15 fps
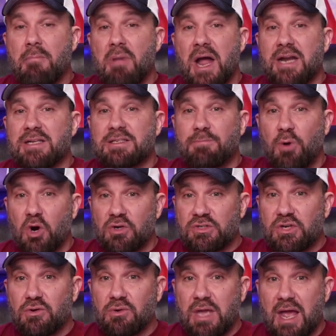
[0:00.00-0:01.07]
Biden's
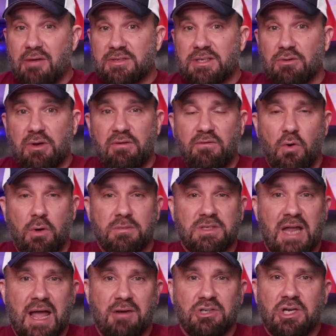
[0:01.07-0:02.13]
personal counsel
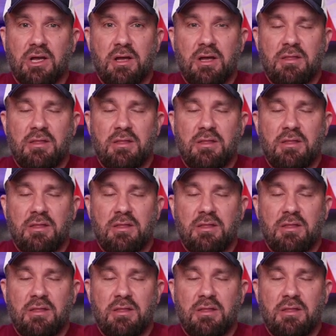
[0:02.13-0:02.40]
informs Lausch